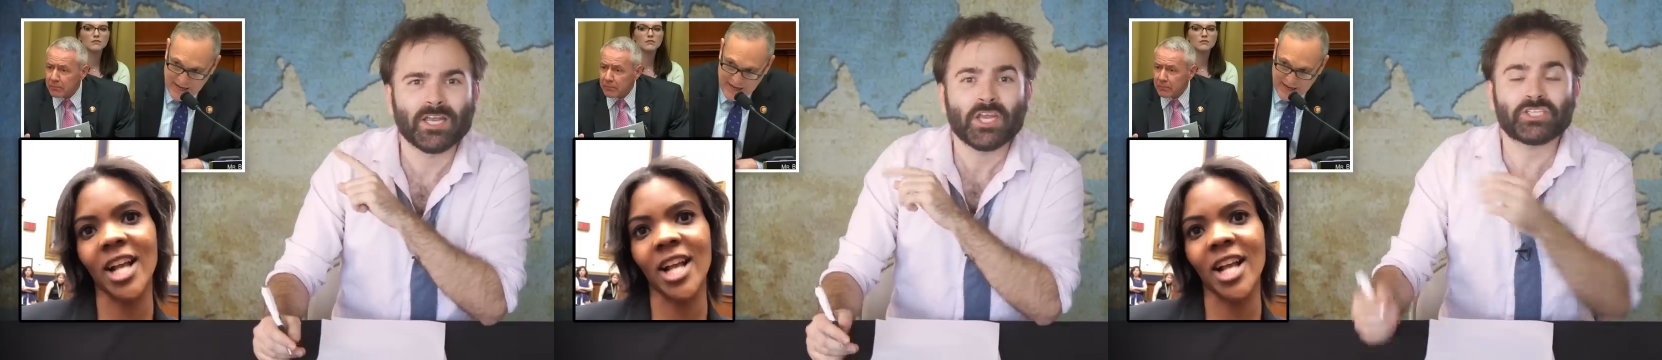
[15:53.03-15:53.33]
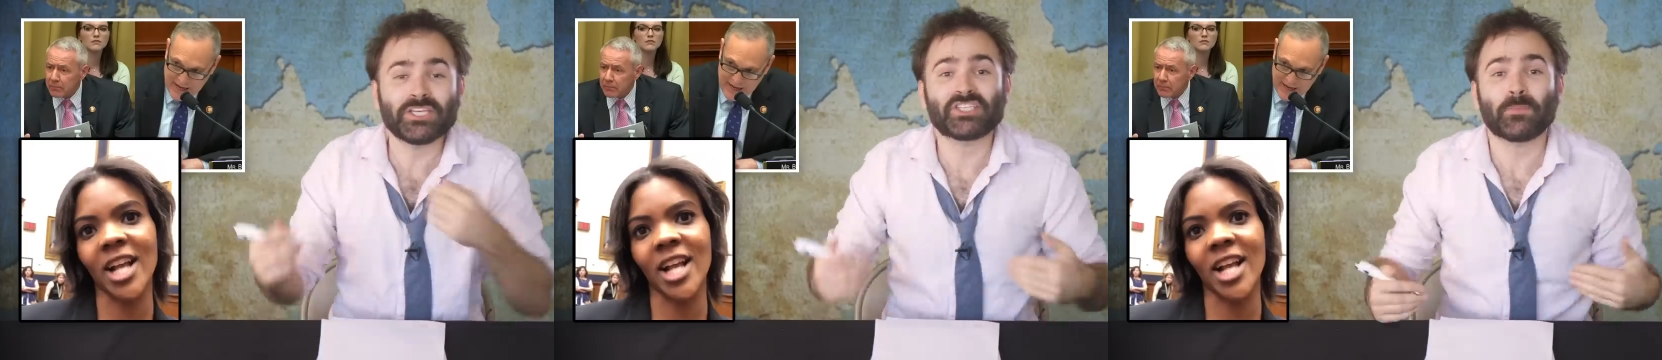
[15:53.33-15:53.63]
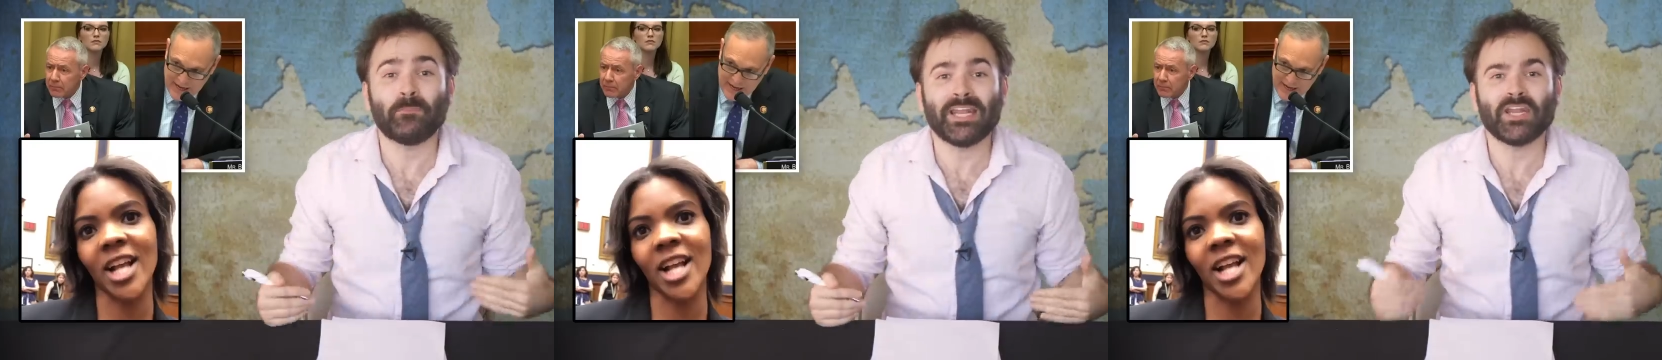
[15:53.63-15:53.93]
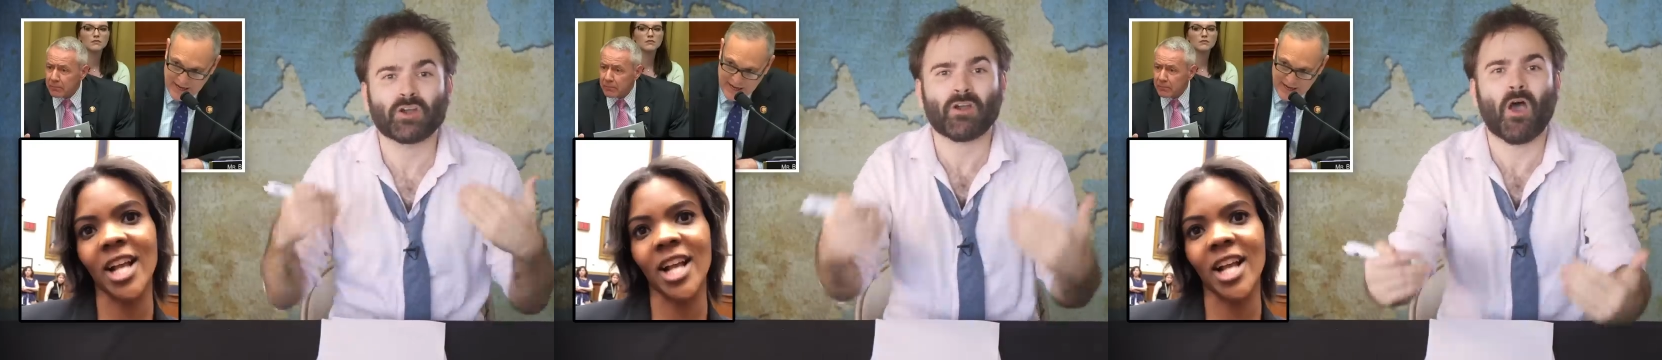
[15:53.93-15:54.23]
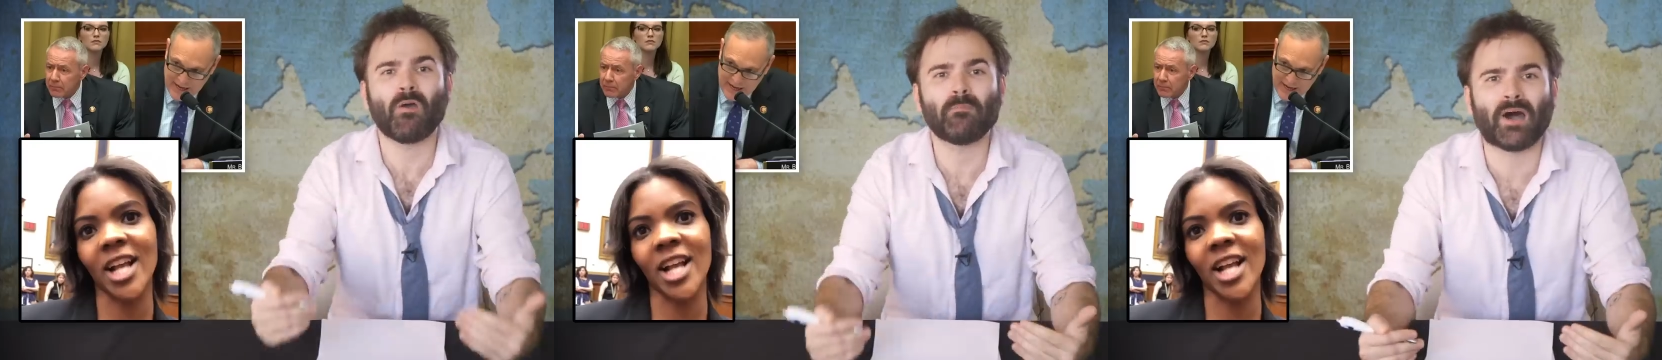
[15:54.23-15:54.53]
Speaker 1: she submitted her
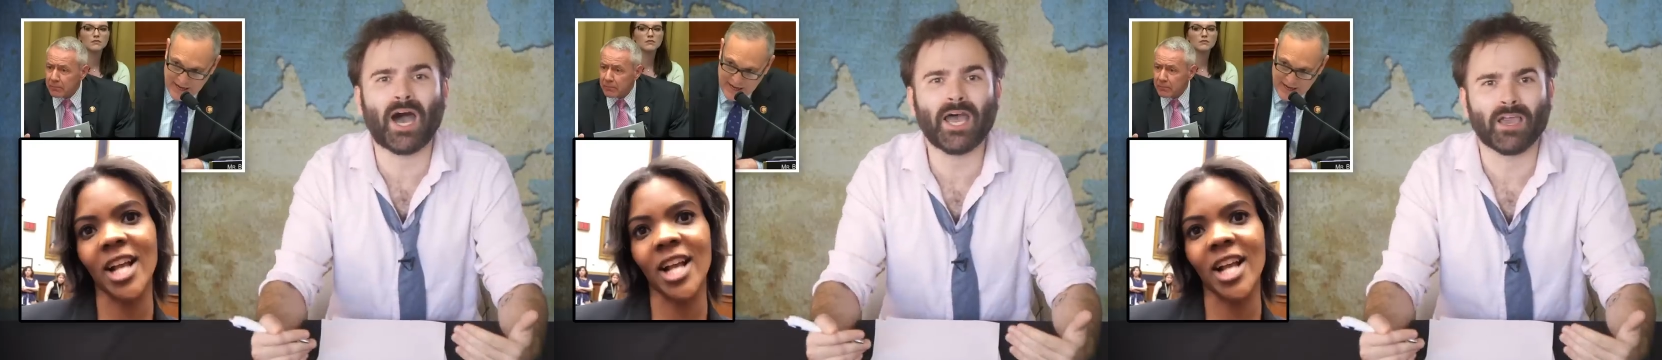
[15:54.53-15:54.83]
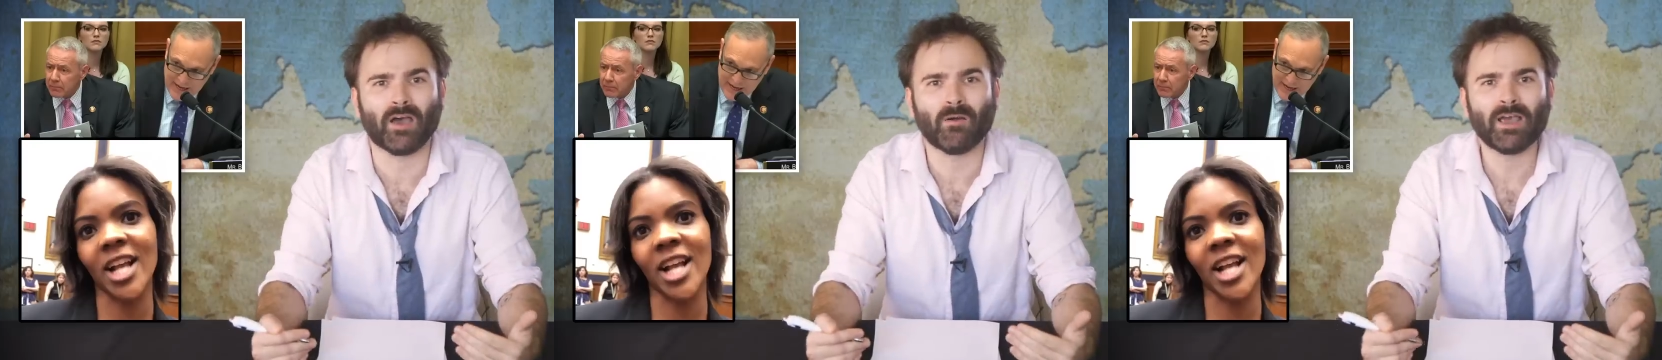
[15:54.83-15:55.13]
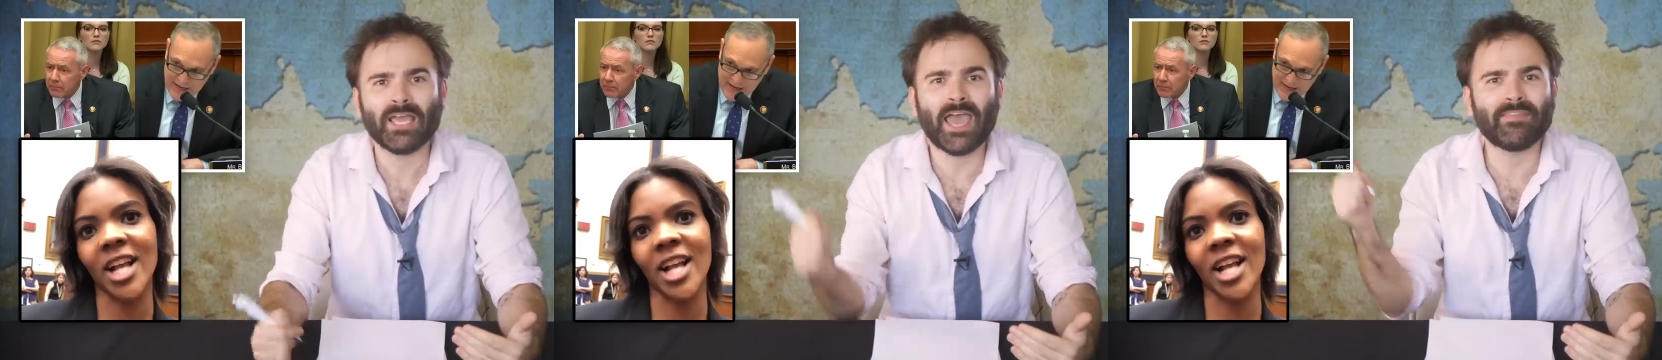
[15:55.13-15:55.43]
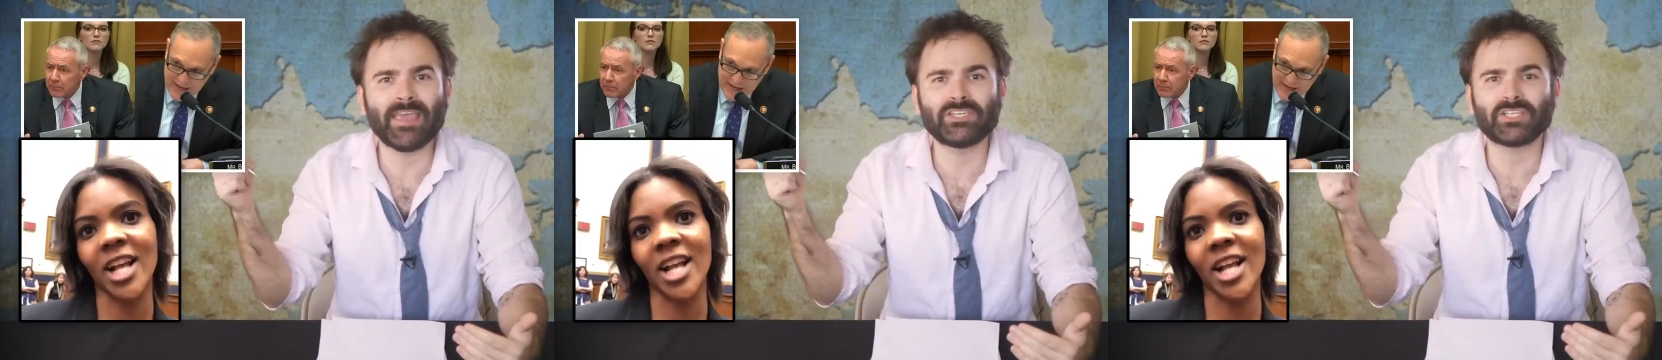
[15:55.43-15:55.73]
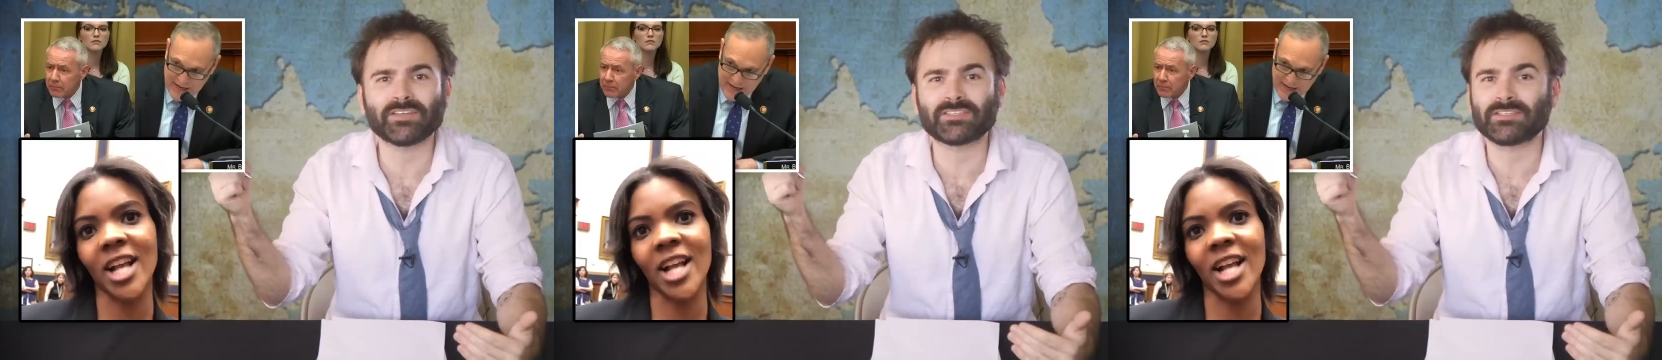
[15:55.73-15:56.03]
own bio and they
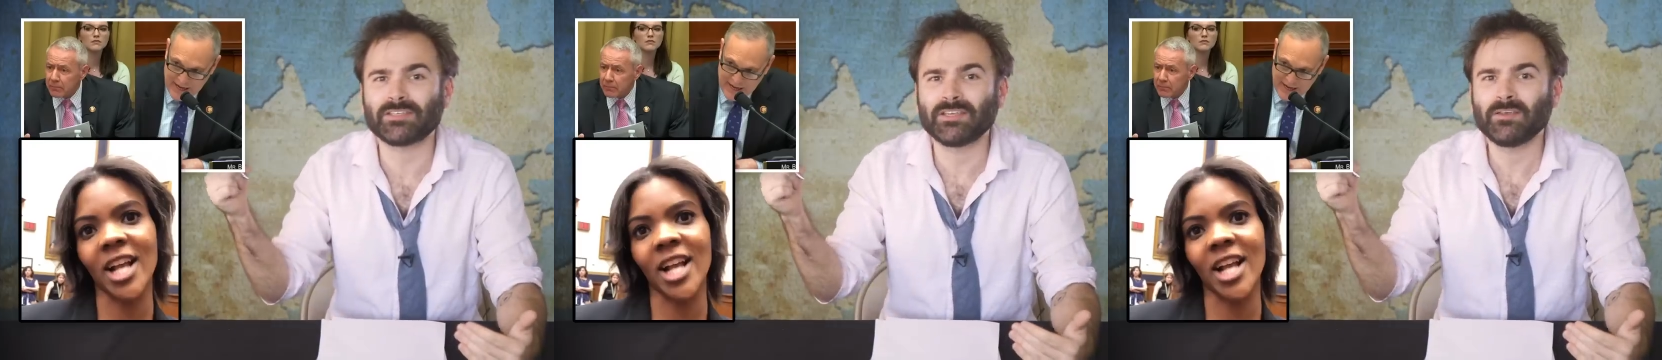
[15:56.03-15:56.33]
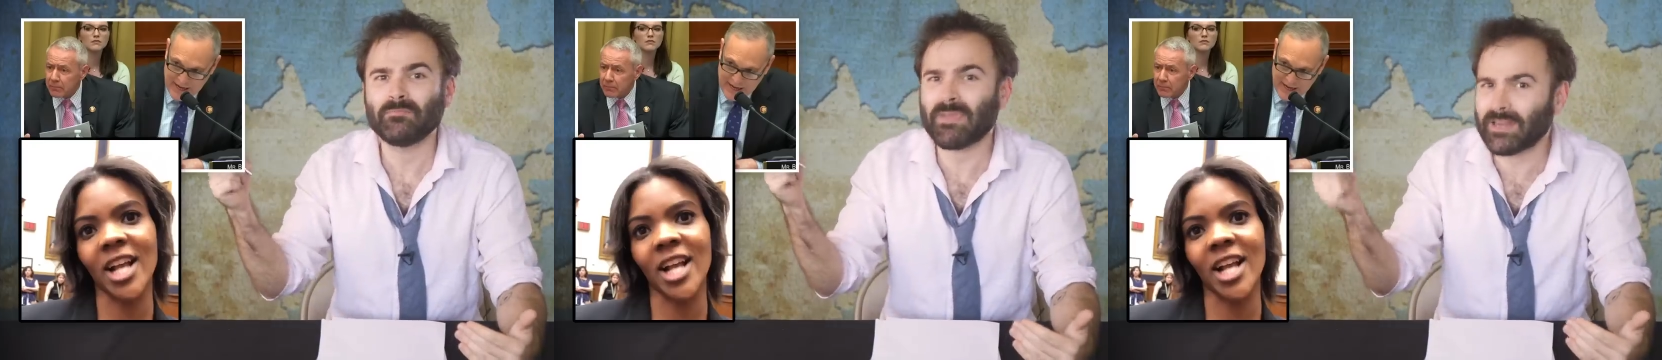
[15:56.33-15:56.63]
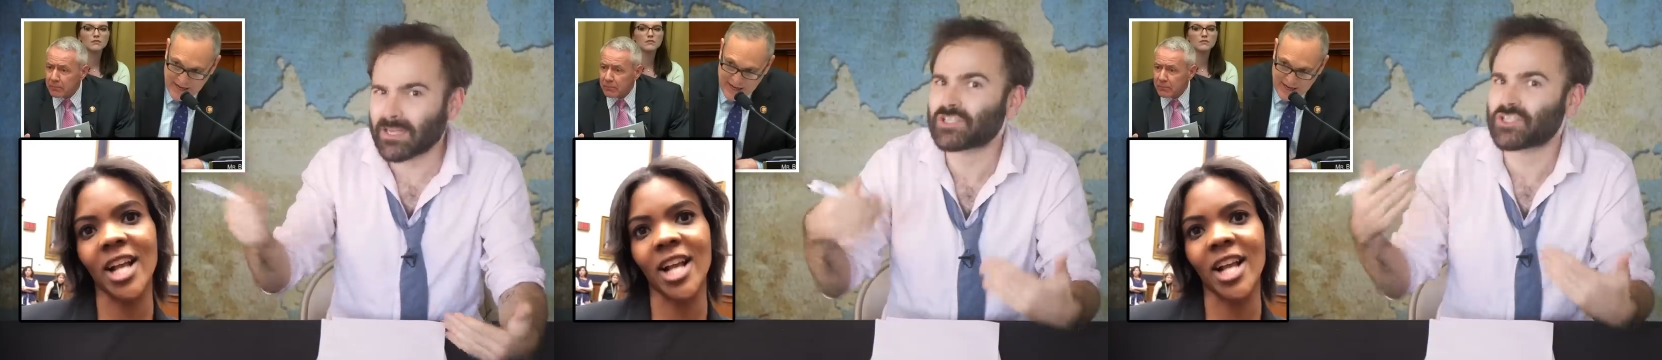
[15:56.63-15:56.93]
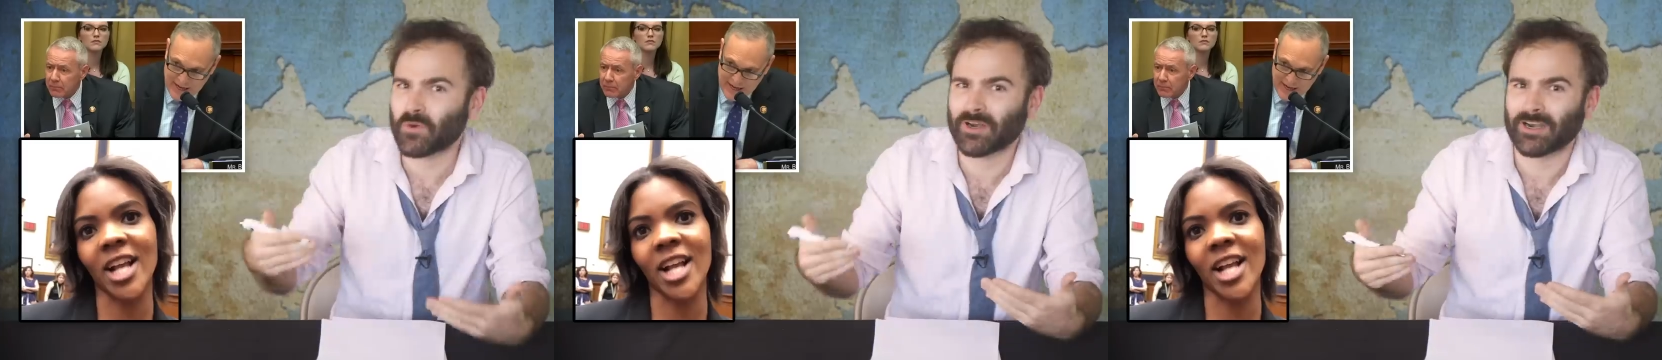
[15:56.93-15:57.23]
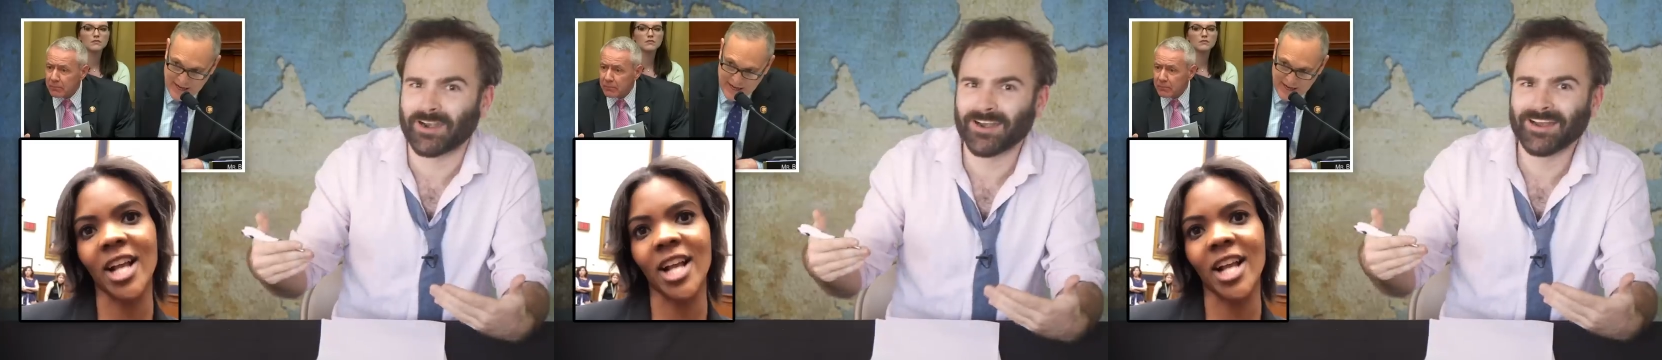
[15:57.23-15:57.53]
just made it
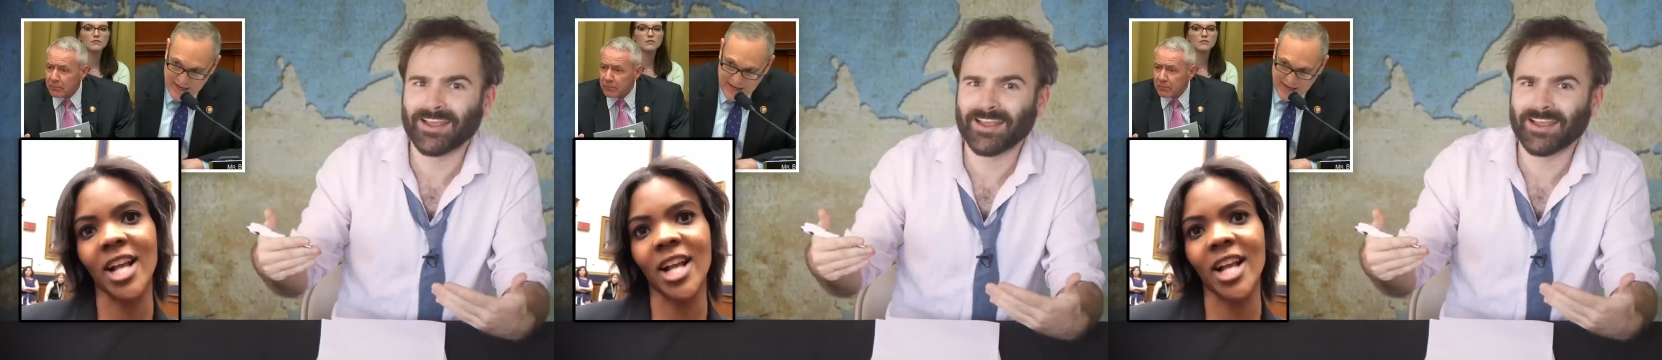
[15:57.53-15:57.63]
shorter.